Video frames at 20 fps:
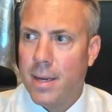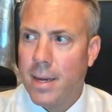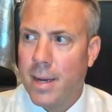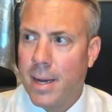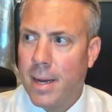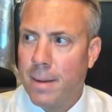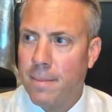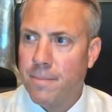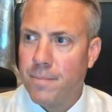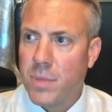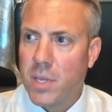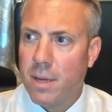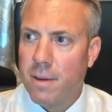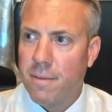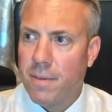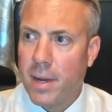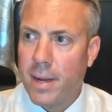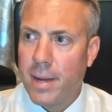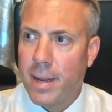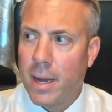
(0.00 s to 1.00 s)
um, going to
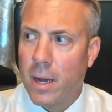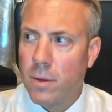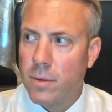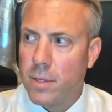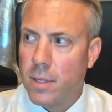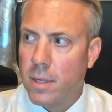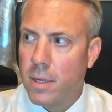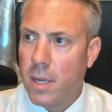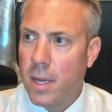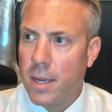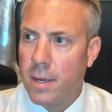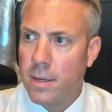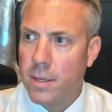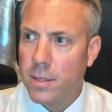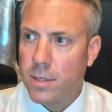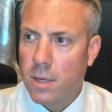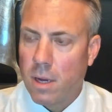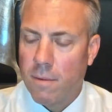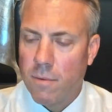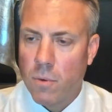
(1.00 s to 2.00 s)
find out and, and
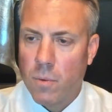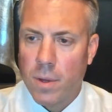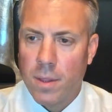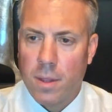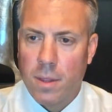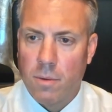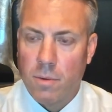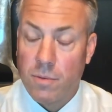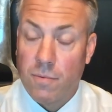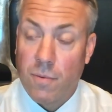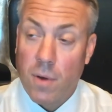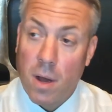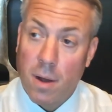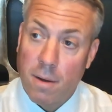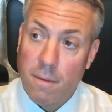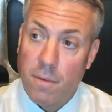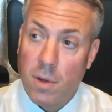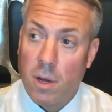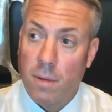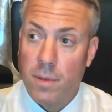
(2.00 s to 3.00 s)
discover whether there was fraud
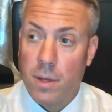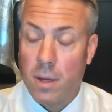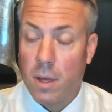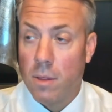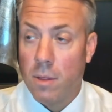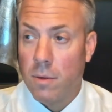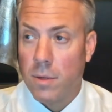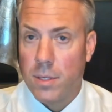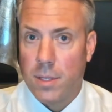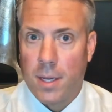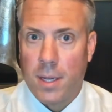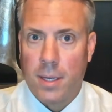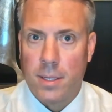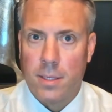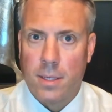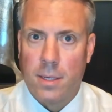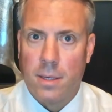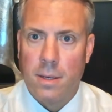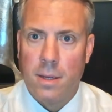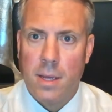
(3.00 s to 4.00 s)
involved and all those
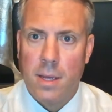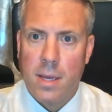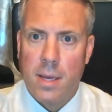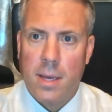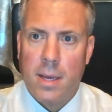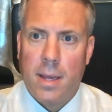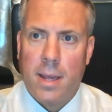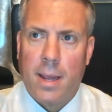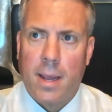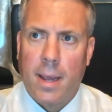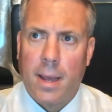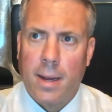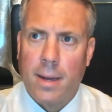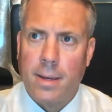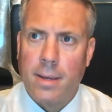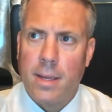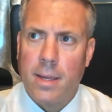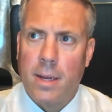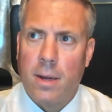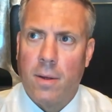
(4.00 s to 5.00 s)
things. And
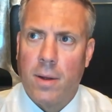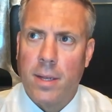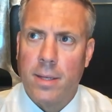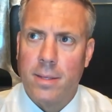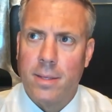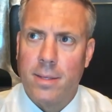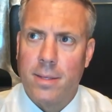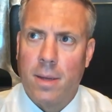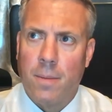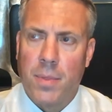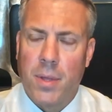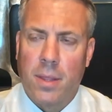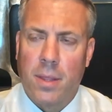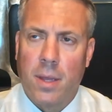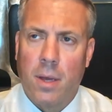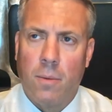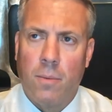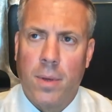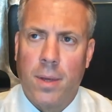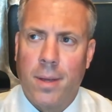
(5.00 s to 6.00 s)
and you know, it isn't something
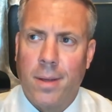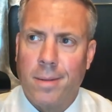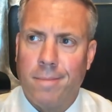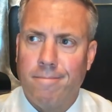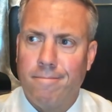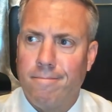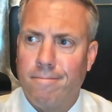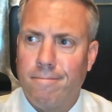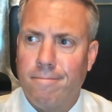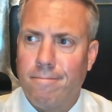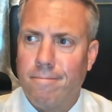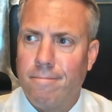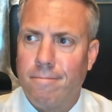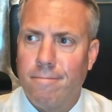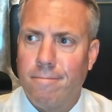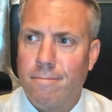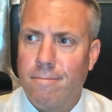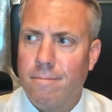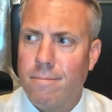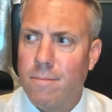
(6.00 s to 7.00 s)
that we
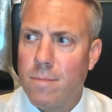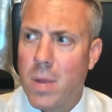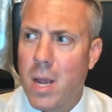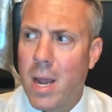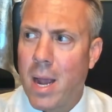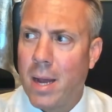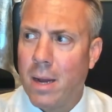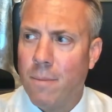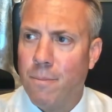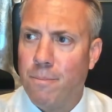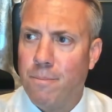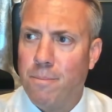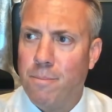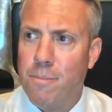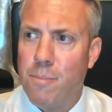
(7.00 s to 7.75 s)
had a